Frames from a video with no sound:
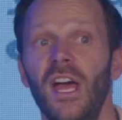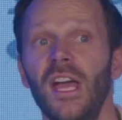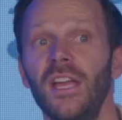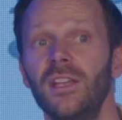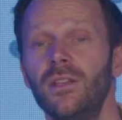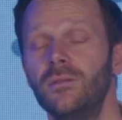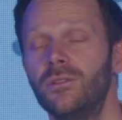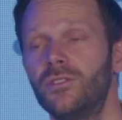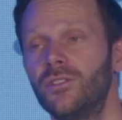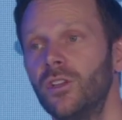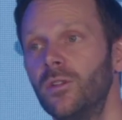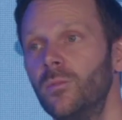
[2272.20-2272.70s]

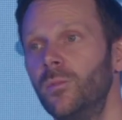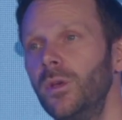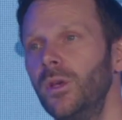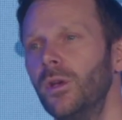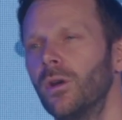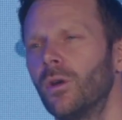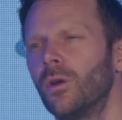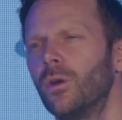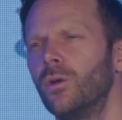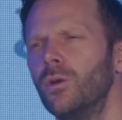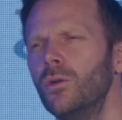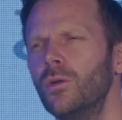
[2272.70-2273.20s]
you should be
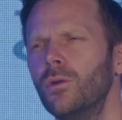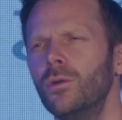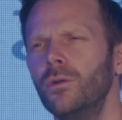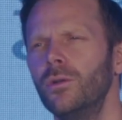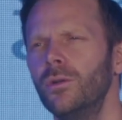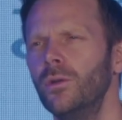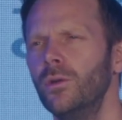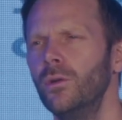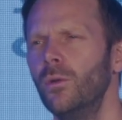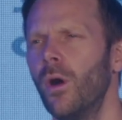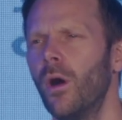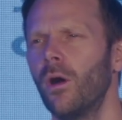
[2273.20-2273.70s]
or who
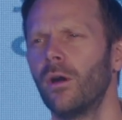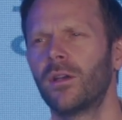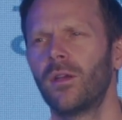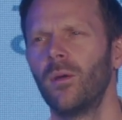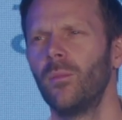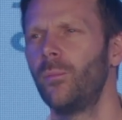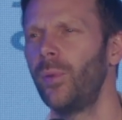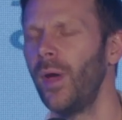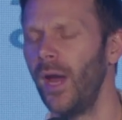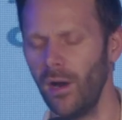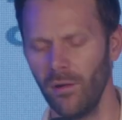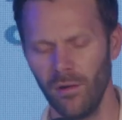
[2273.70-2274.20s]
you are
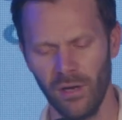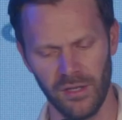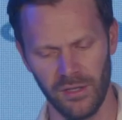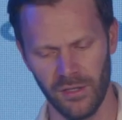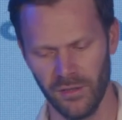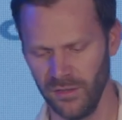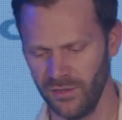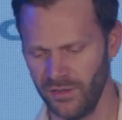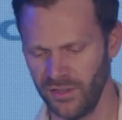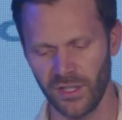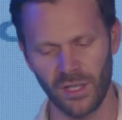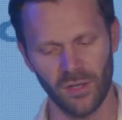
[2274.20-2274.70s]
comparing
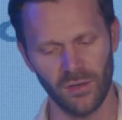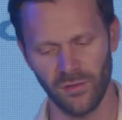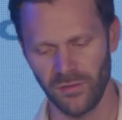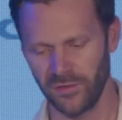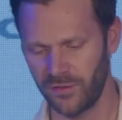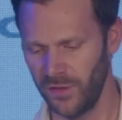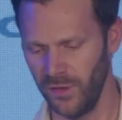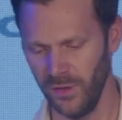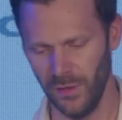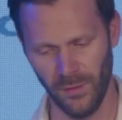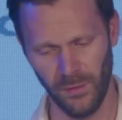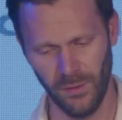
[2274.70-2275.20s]
yourself
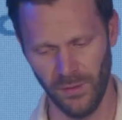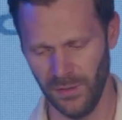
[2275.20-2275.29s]
to.